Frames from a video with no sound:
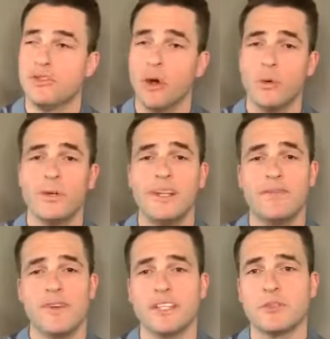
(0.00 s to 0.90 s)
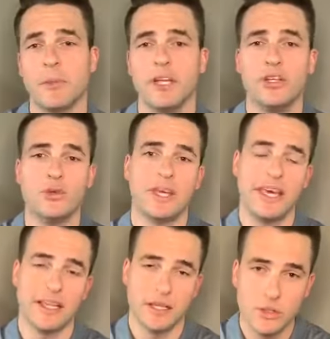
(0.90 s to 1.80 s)
don't invest money you
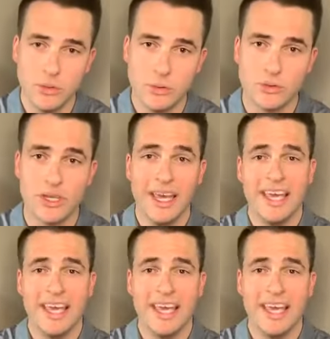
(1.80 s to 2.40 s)
can't lose.